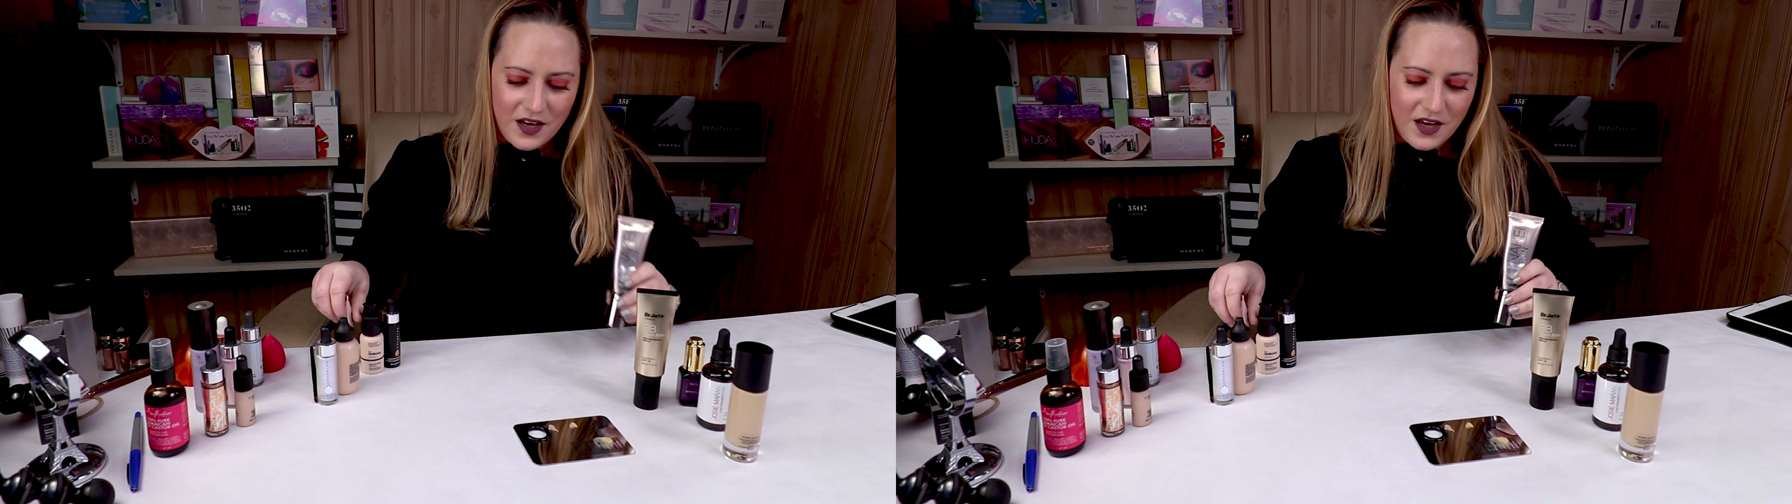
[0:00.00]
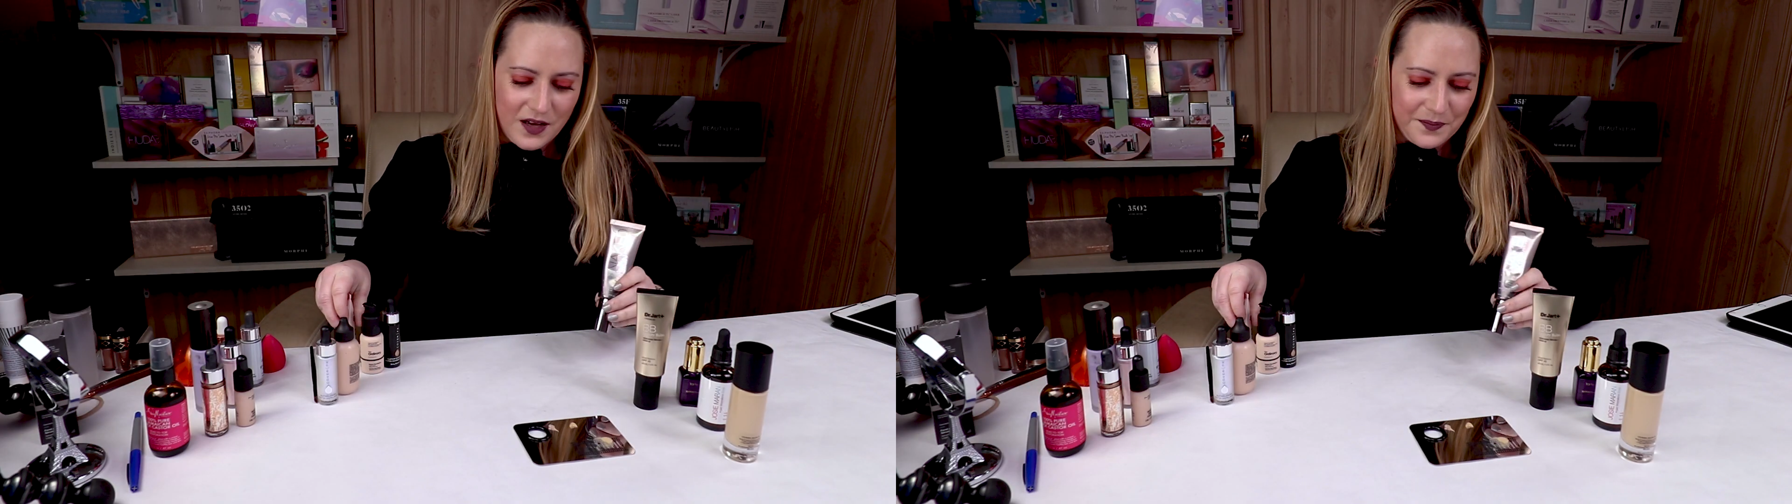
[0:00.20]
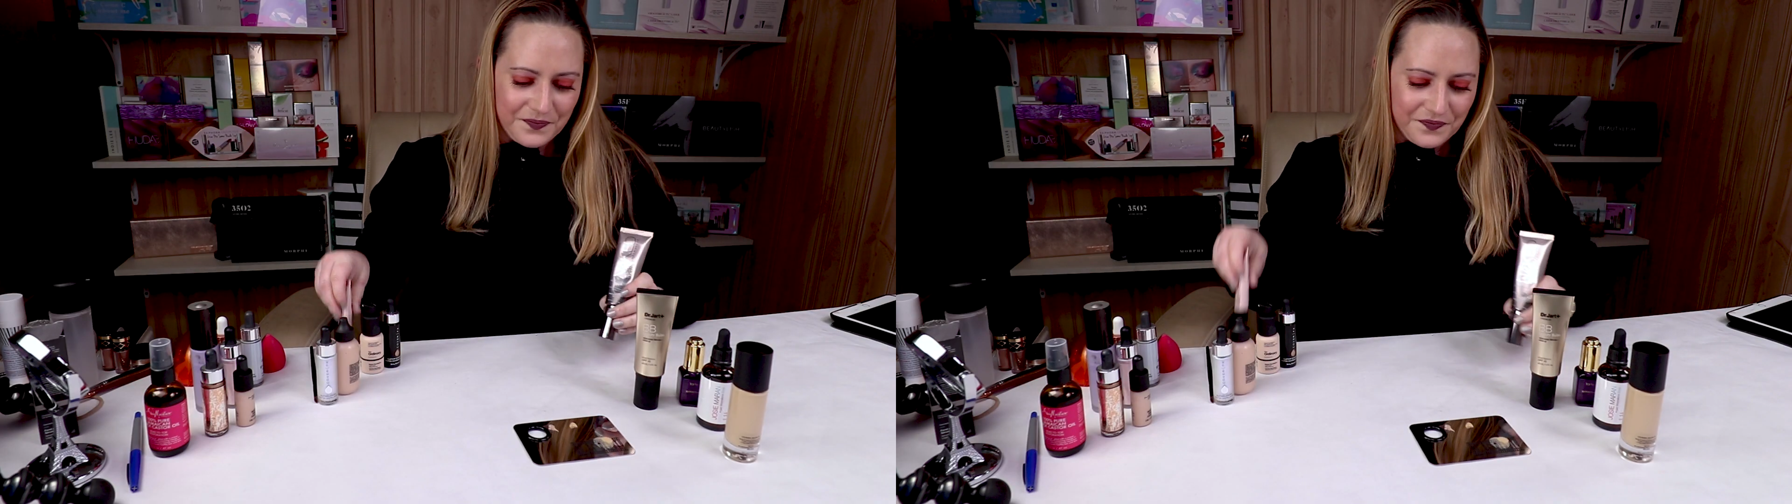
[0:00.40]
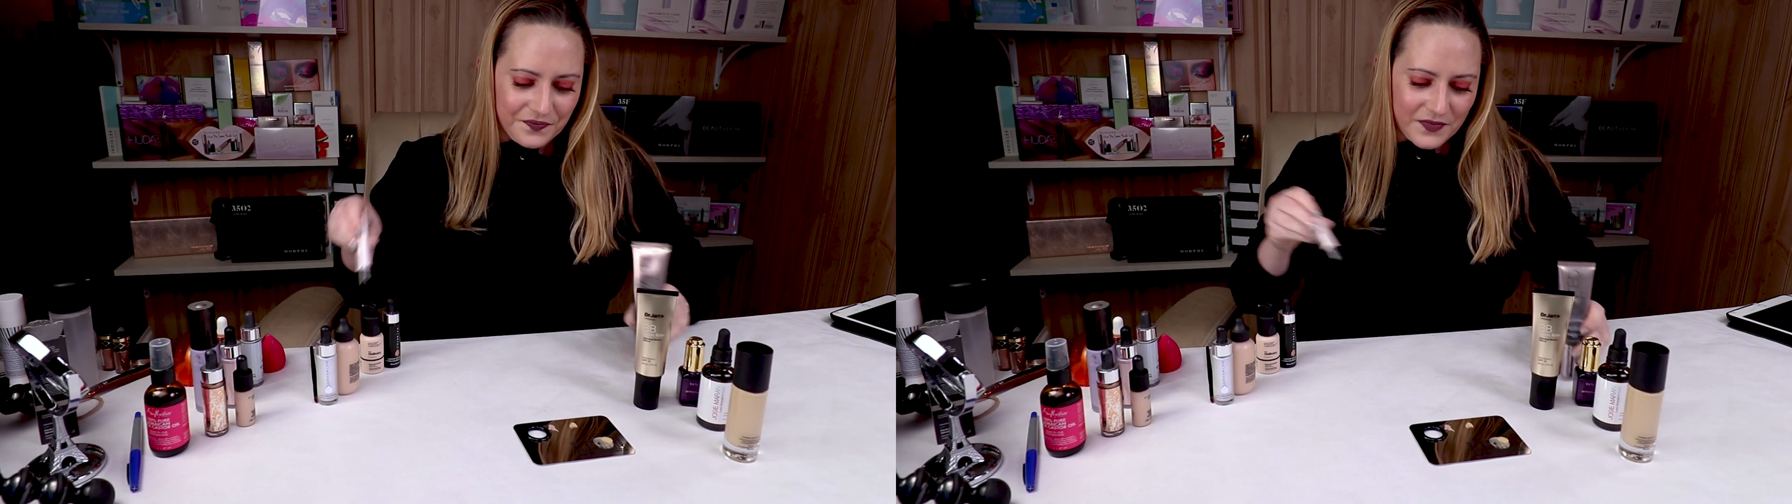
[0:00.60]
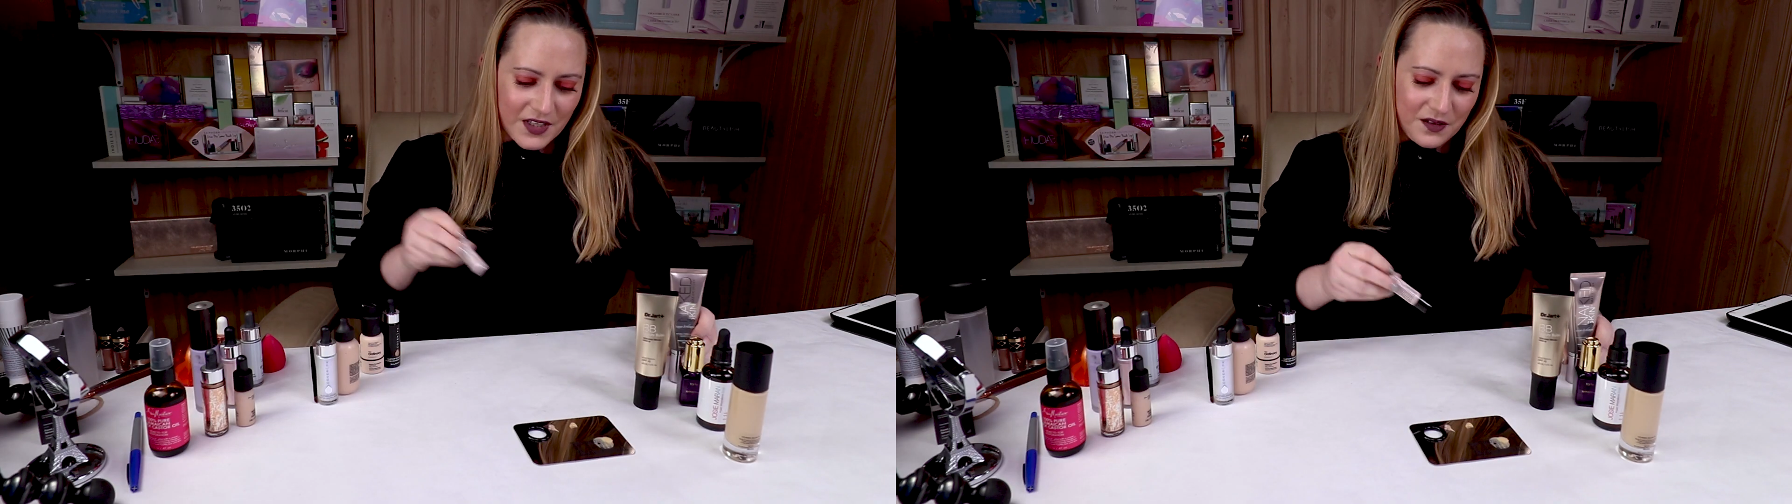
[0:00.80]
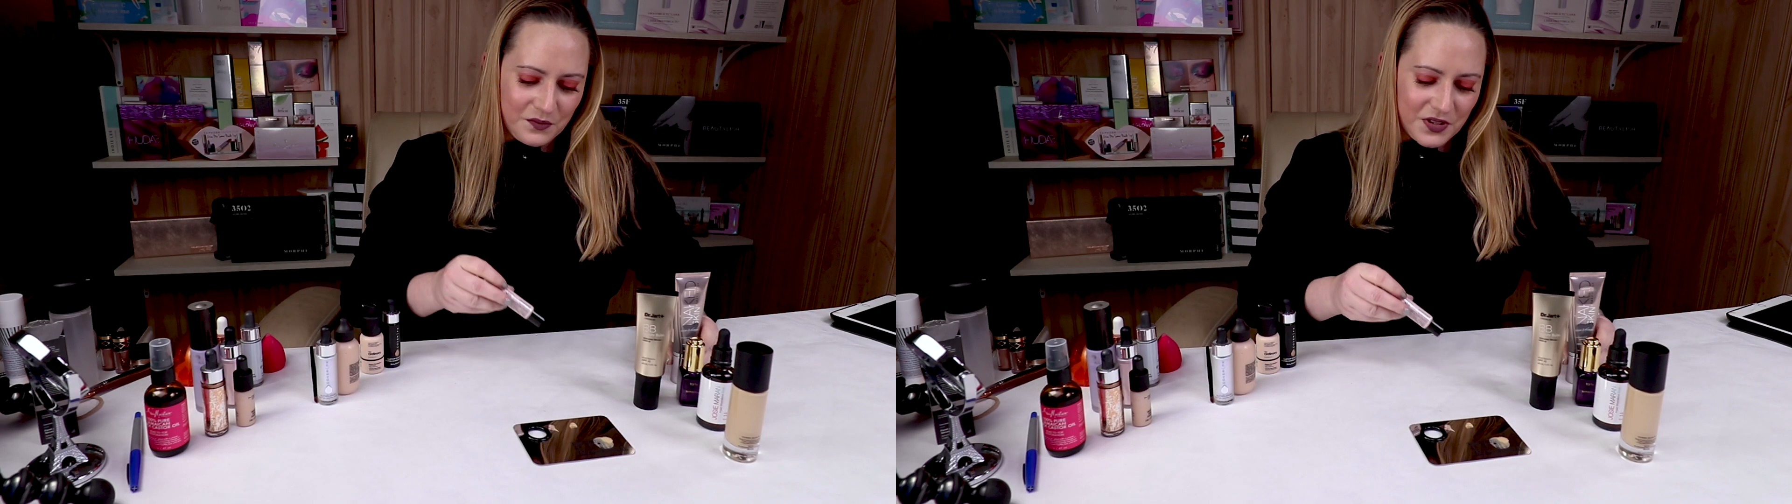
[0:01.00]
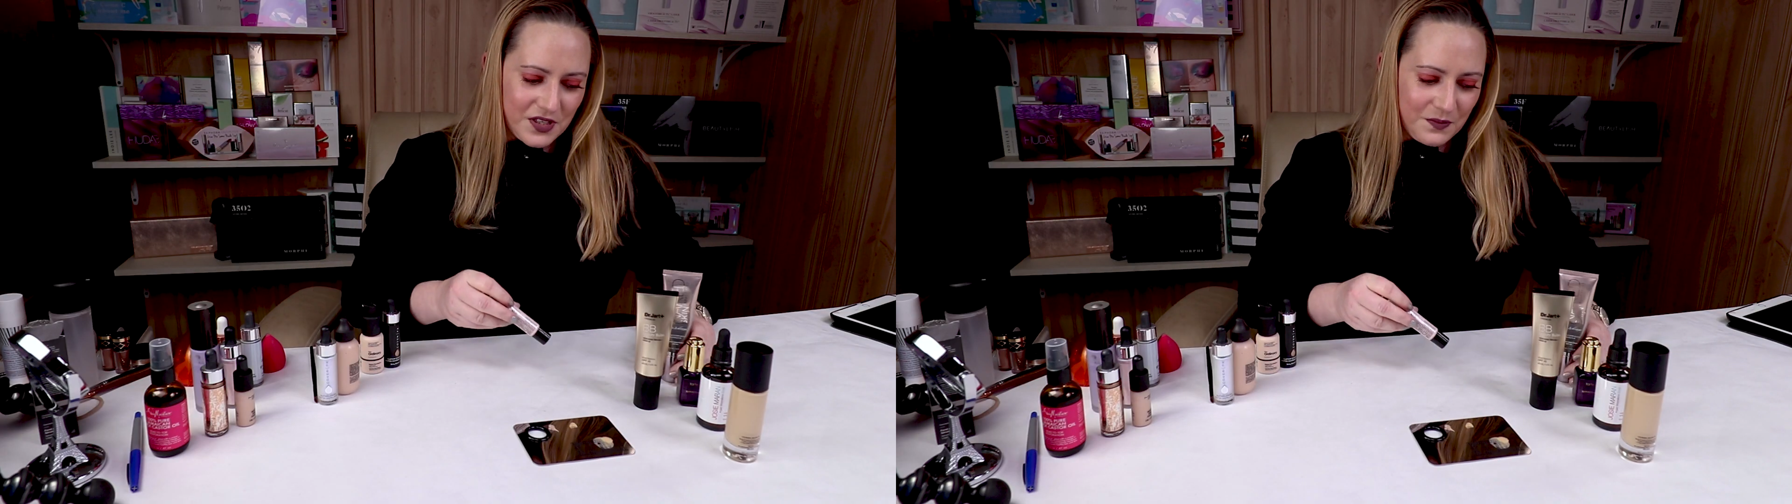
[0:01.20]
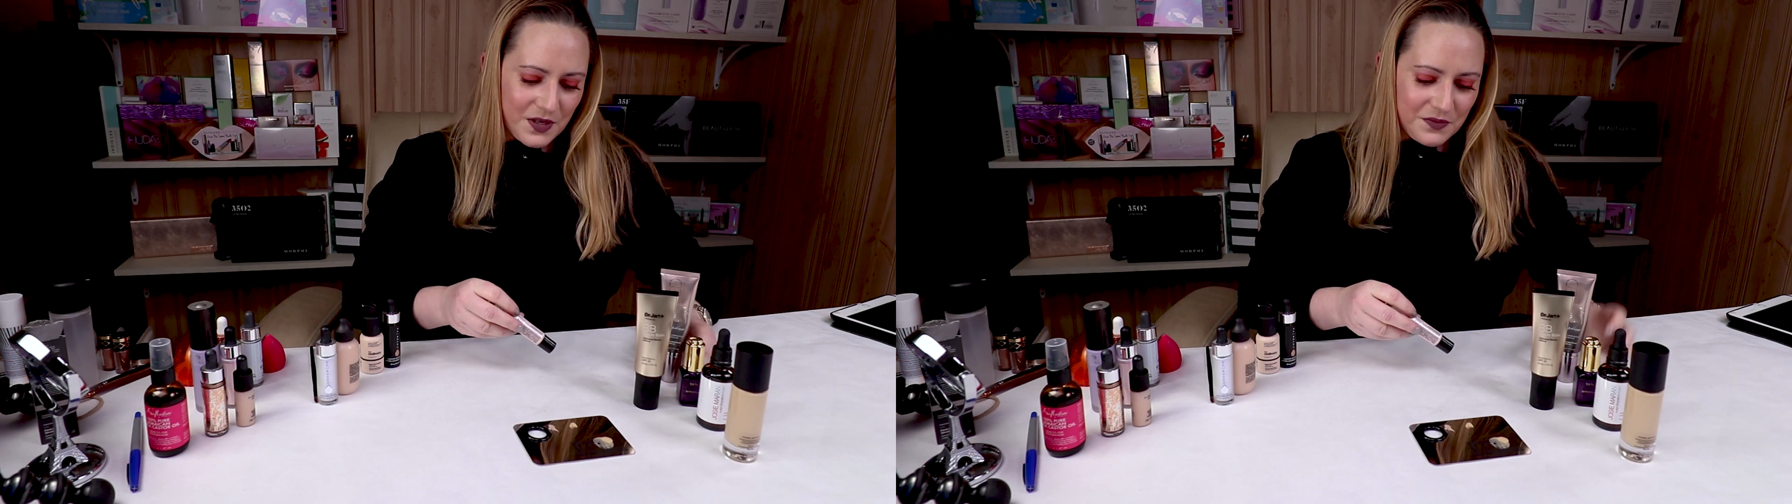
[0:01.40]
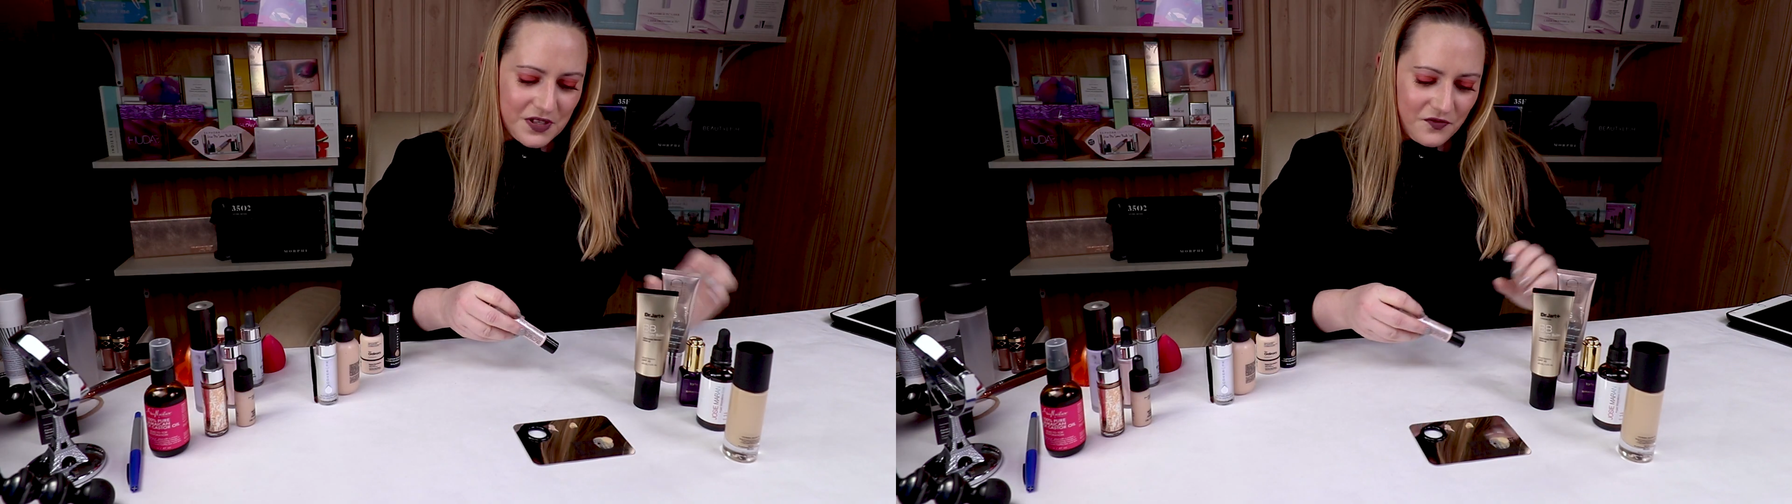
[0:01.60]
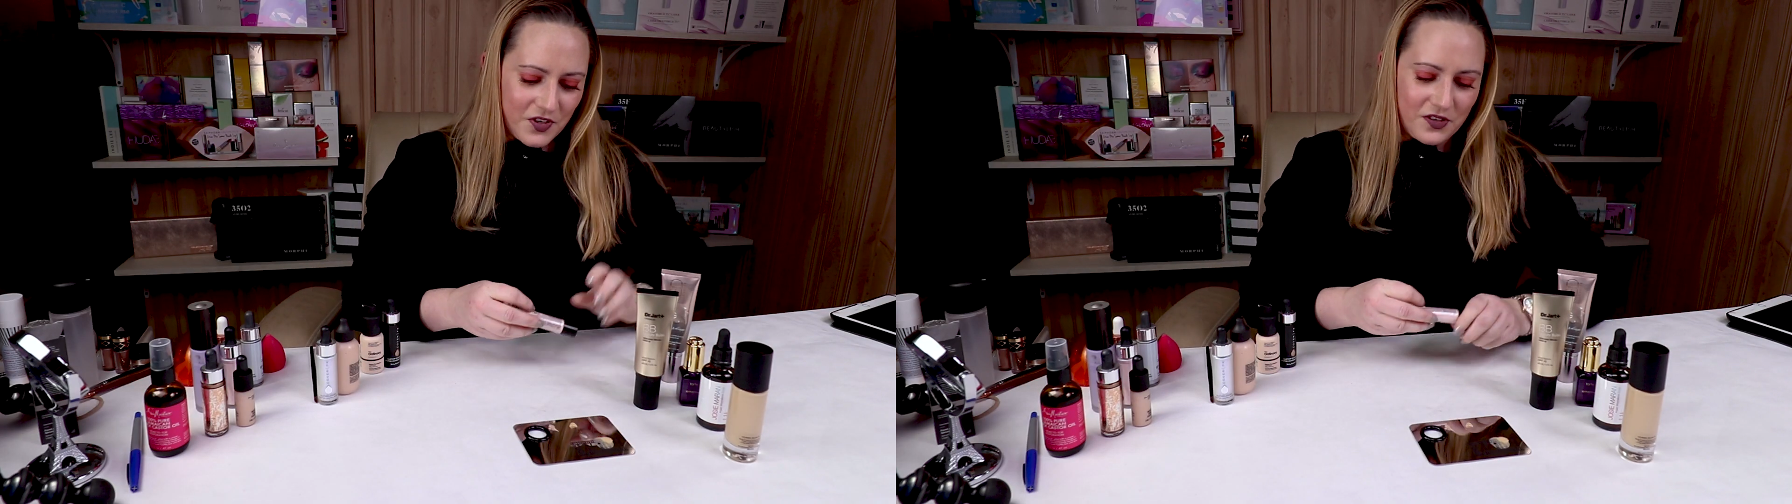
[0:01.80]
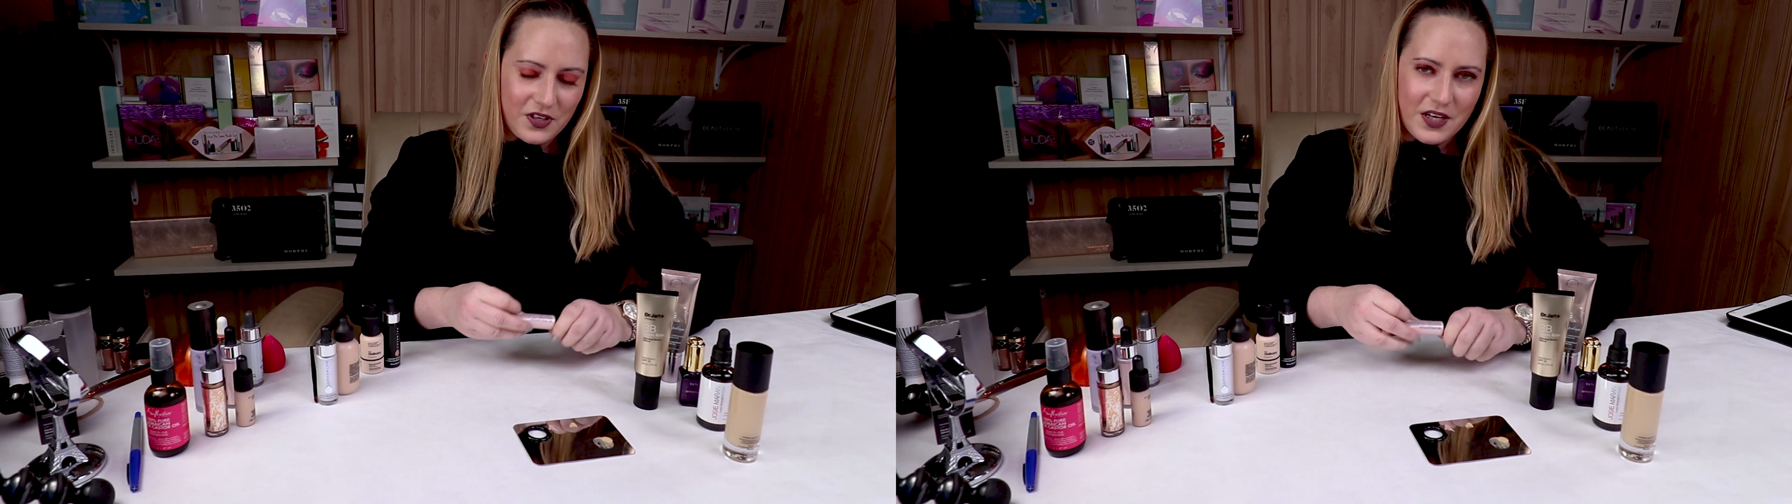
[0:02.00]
But sometimes I feel